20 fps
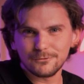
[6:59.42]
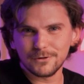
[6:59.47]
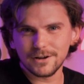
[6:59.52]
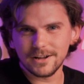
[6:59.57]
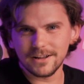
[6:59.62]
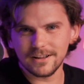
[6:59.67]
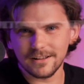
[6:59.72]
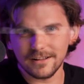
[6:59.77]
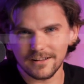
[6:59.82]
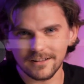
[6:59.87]

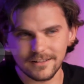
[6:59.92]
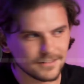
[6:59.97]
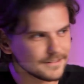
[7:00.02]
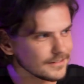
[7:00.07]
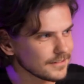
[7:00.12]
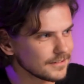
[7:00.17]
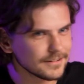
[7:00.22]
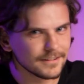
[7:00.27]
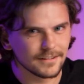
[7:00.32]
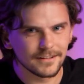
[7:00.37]
well.
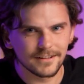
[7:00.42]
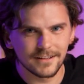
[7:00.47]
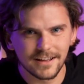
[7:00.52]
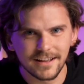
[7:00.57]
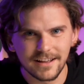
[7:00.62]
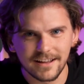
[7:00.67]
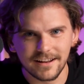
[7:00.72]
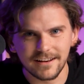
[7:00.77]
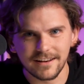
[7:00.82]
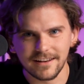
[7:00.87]

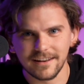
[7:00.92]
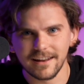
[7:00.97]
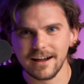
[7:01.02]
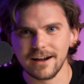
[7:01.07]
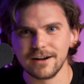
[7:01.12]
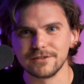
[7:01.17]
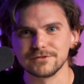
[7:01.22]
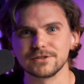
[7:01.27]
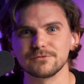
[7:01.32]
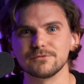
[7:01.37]

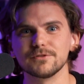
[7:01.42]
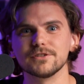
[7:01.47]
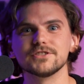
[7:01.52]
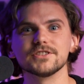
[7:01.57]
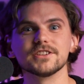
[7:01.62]
Now that we're